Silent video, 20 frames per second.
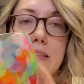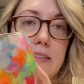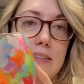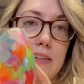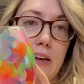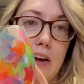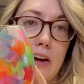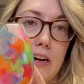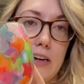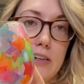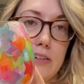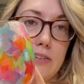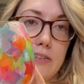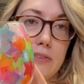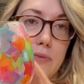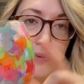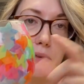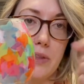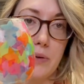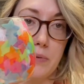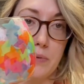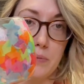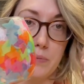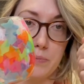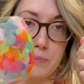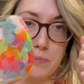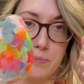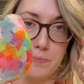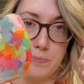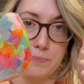stars with a
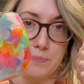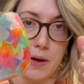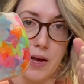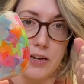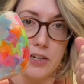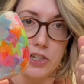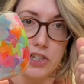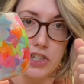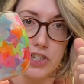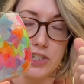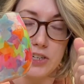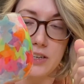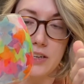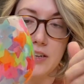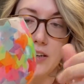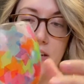punch